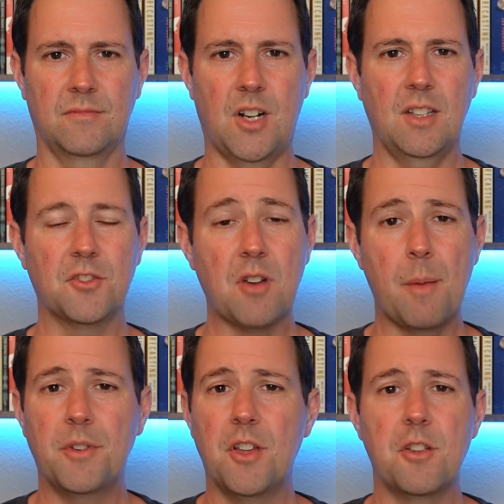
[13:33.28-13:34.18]
All right, let's
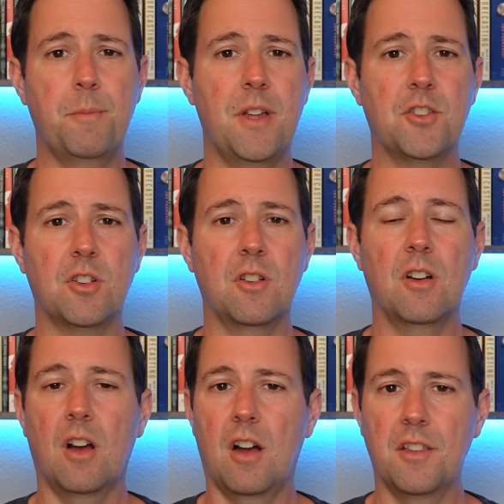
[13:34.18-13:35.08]
grab another
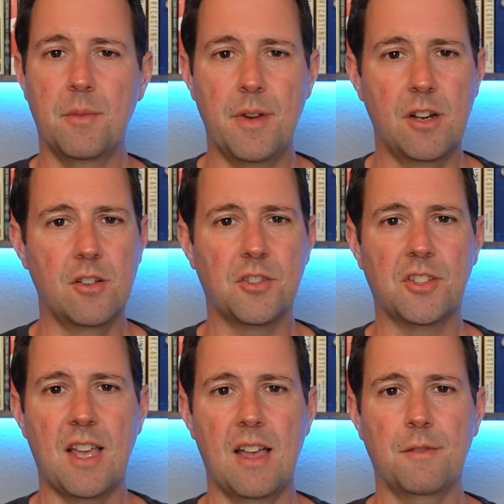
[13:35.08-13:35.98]
pitcher on the Mariners
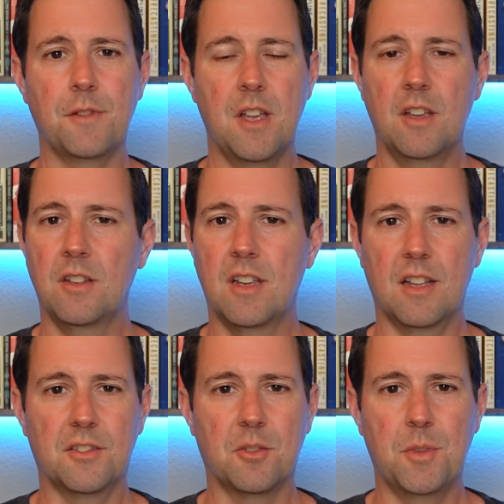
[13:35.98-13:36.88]
staff. You
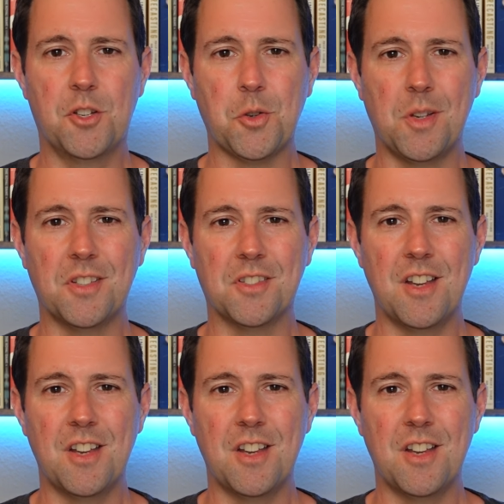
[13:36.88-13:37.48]
got so many choices